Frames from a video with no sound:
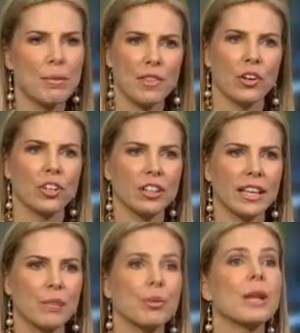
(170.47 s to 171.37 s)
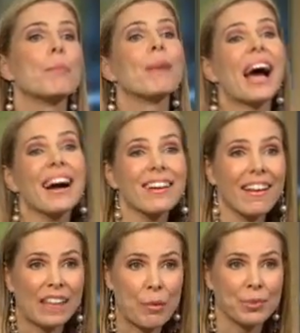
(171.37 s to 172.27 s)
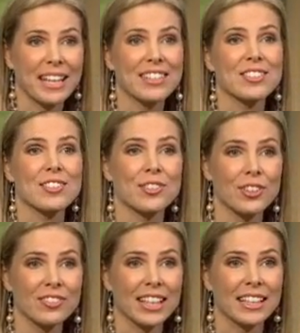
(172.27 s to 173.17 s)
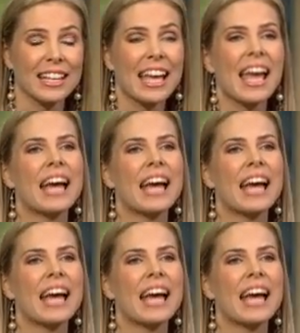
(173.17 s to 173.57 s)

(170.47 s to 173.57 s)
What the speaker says: maybe they'll cook it and put it back on that plate to serve it,